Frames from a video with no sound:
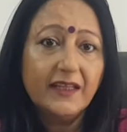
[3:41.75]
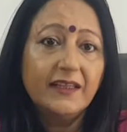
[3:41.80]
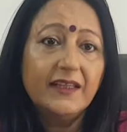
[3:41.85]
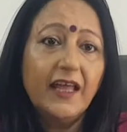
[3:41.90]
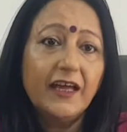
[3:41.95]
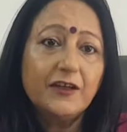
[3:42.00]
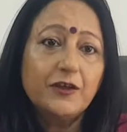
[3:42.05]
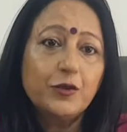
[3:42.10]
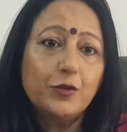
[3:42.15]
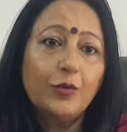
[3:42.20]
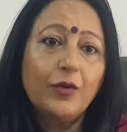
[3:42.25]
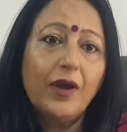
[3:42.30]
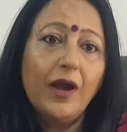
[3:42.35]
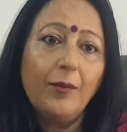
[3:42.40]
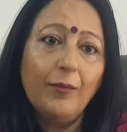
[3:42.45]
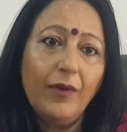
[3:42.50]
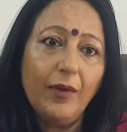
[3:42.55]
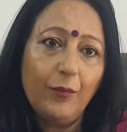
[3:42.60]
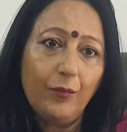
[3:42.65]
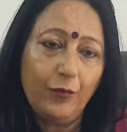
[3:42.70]
that you
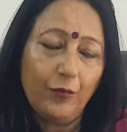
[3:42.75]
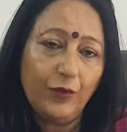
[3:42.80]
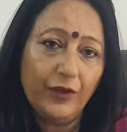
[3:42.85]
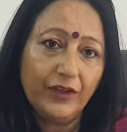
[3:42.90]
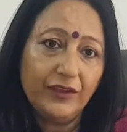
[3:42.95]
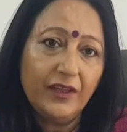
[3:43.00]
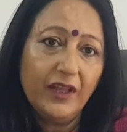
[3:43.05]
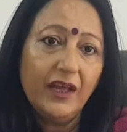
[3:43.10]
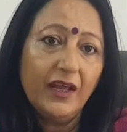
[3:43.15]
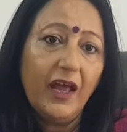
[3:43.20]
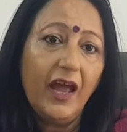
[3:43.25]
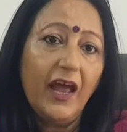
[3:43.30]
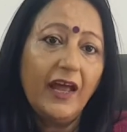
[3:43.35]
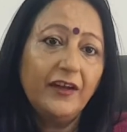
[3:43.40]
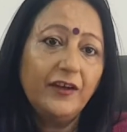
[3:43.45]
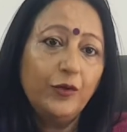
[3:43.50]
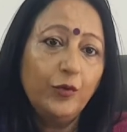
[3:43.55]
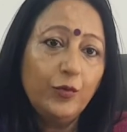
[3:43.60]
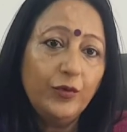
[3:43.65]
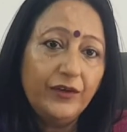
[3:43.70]
come up with
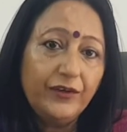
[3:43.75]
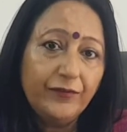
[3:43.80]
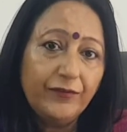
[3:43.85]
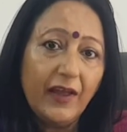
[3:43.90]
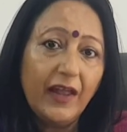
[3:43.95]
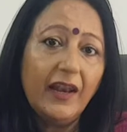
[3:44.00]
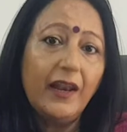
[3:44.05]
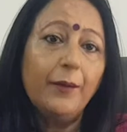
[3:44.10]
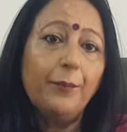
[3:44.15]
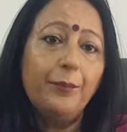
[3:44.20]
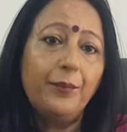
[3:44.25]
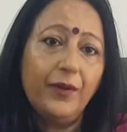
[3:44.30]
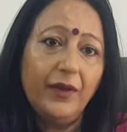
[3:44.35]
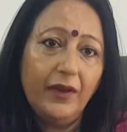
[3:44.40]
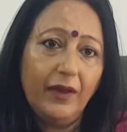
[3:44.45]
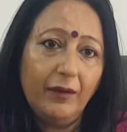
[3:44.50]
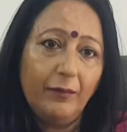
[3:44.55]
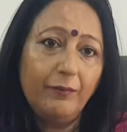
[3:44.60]
and you develop